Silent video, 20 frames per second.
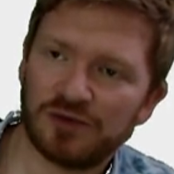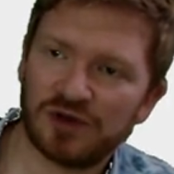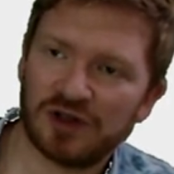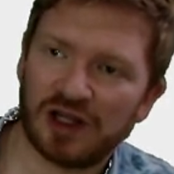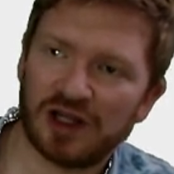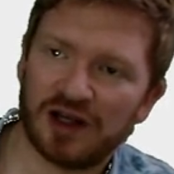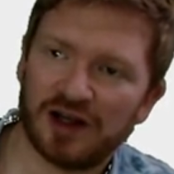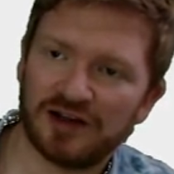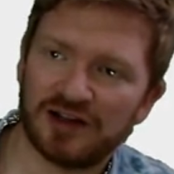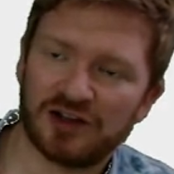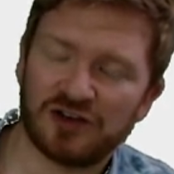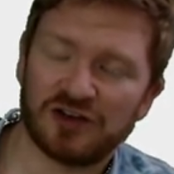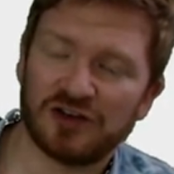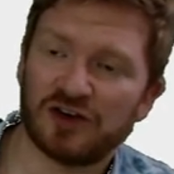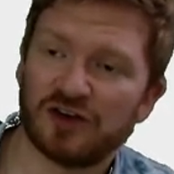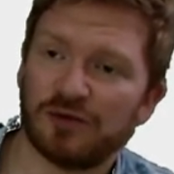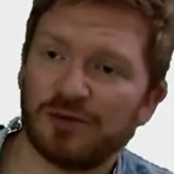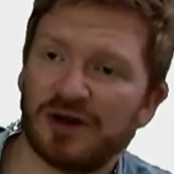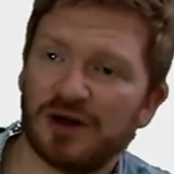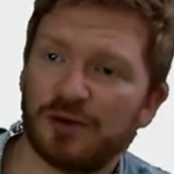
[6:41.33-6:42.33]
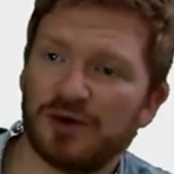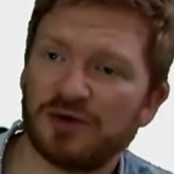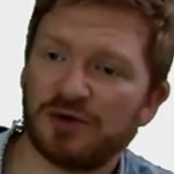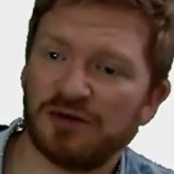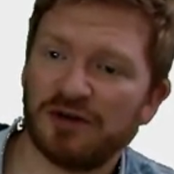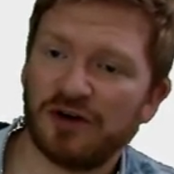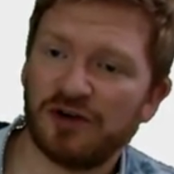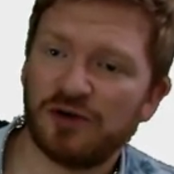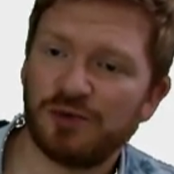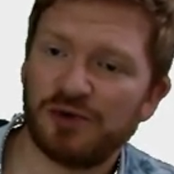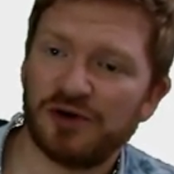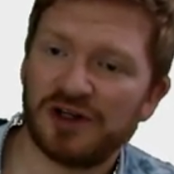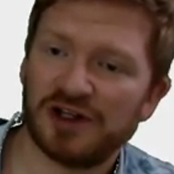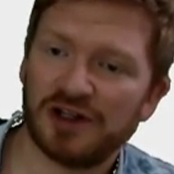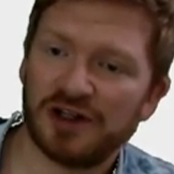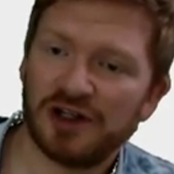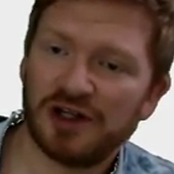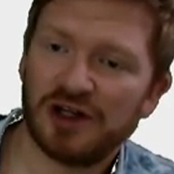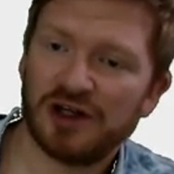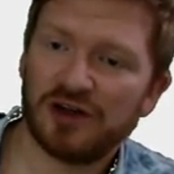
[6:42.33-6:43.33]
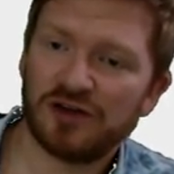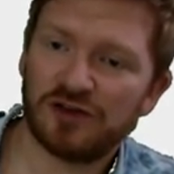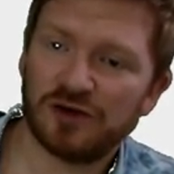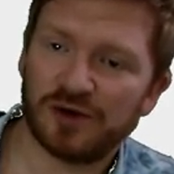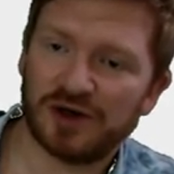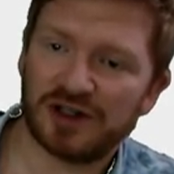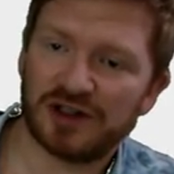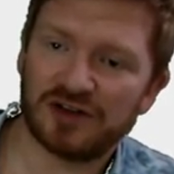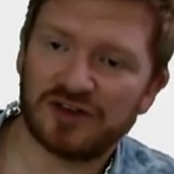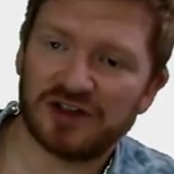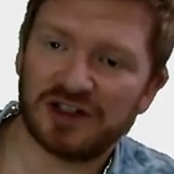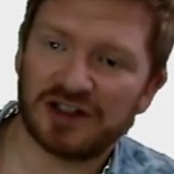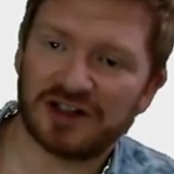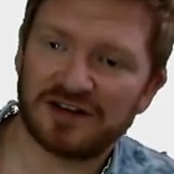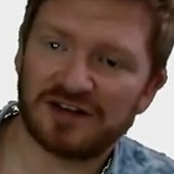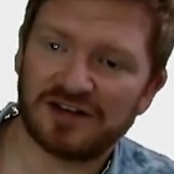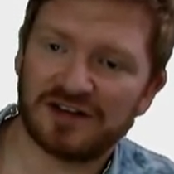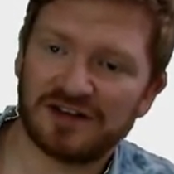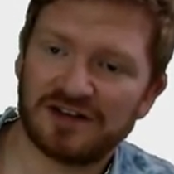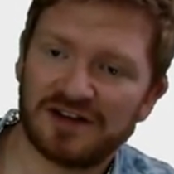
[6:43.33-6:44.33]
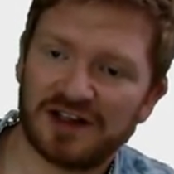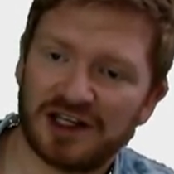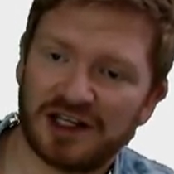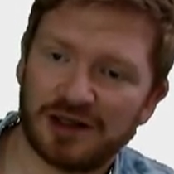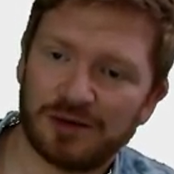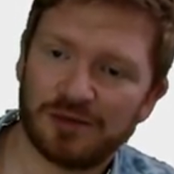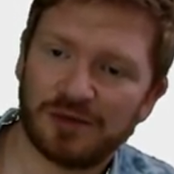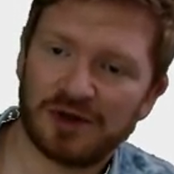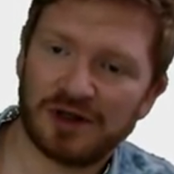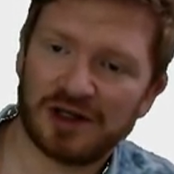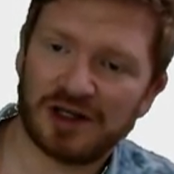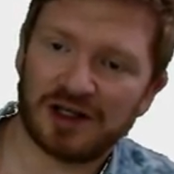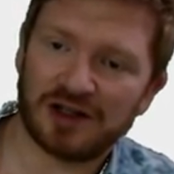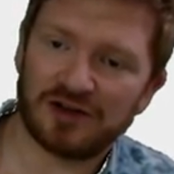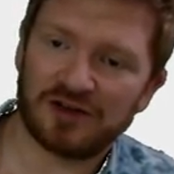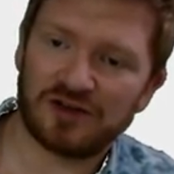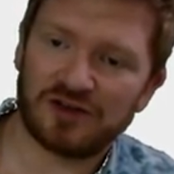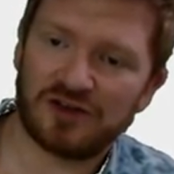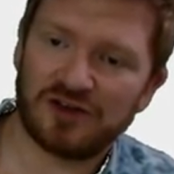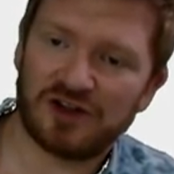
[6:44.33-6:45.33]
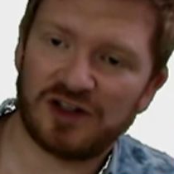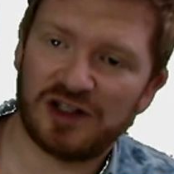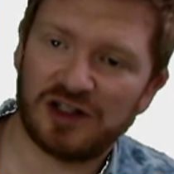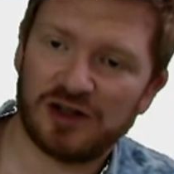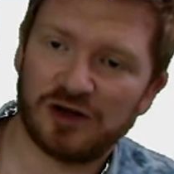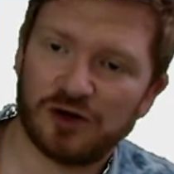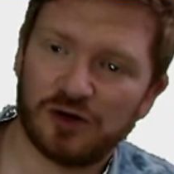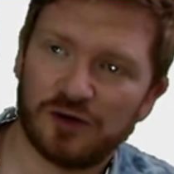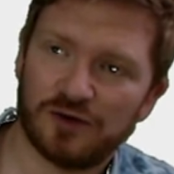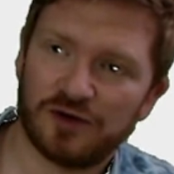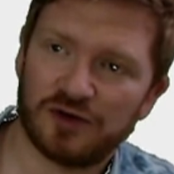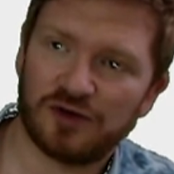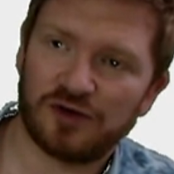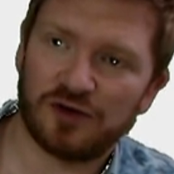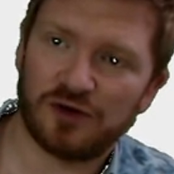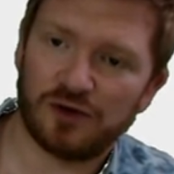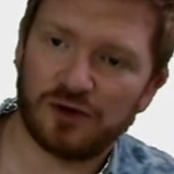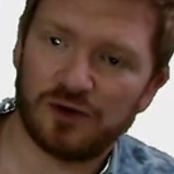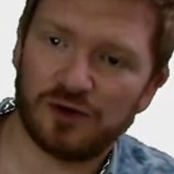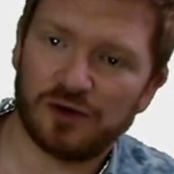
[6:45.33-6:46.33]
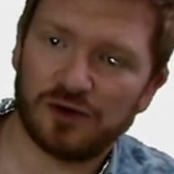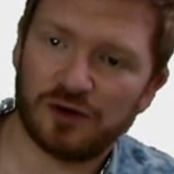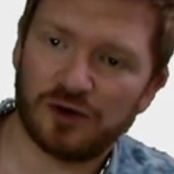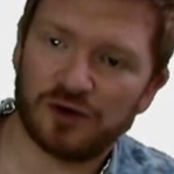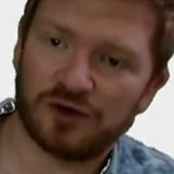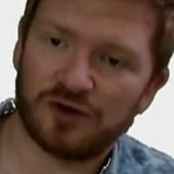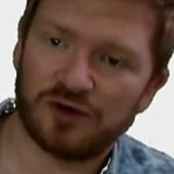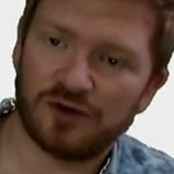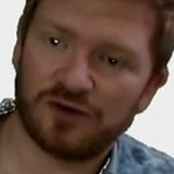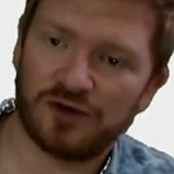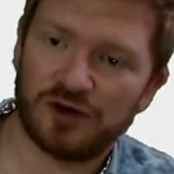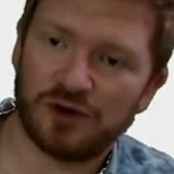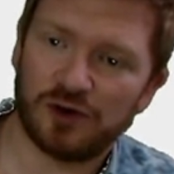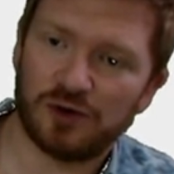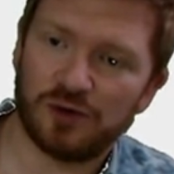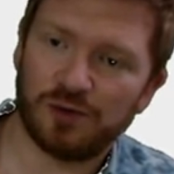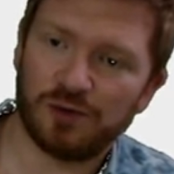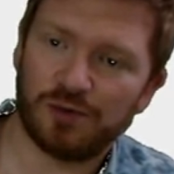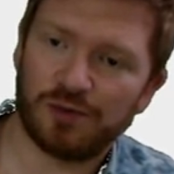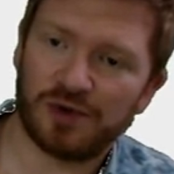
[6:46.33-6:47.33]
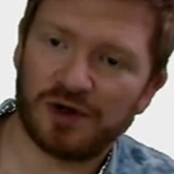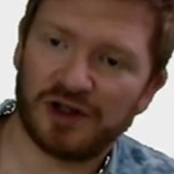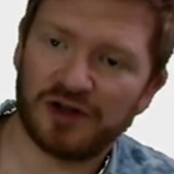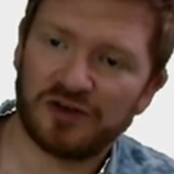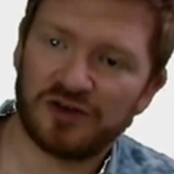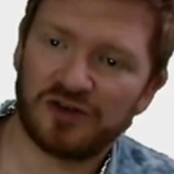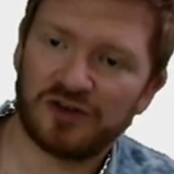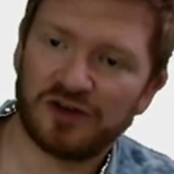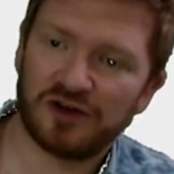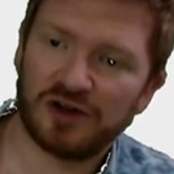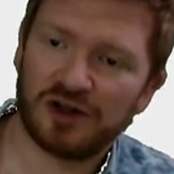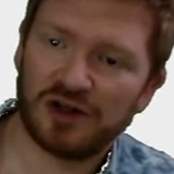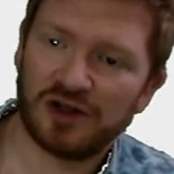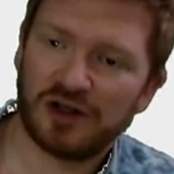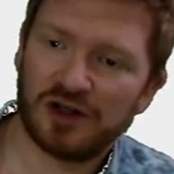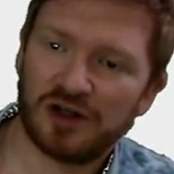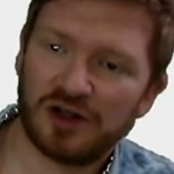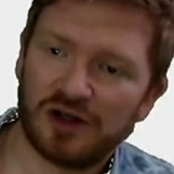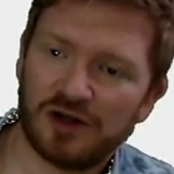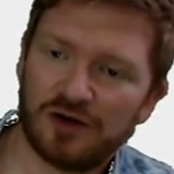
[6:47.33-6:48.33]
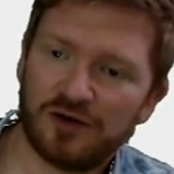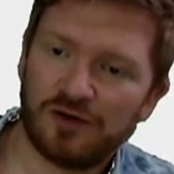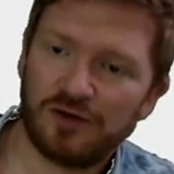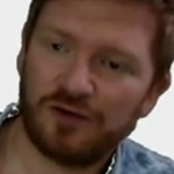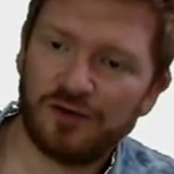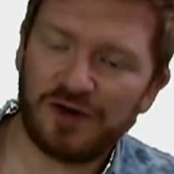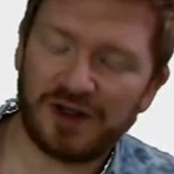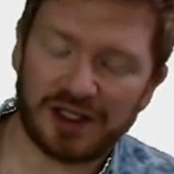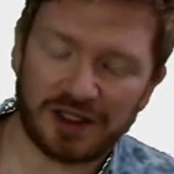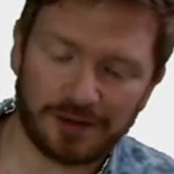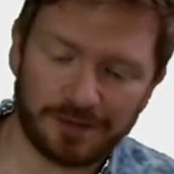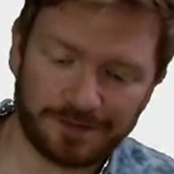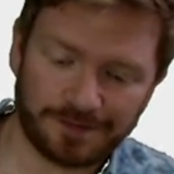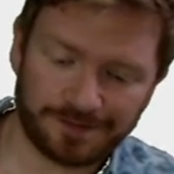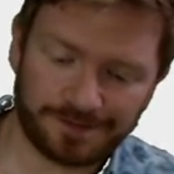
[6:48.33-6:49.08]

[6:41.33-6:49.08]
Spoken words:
addition doesn't matter which way around you put it, so I could say that's the same as t over 2 lots of u plus v.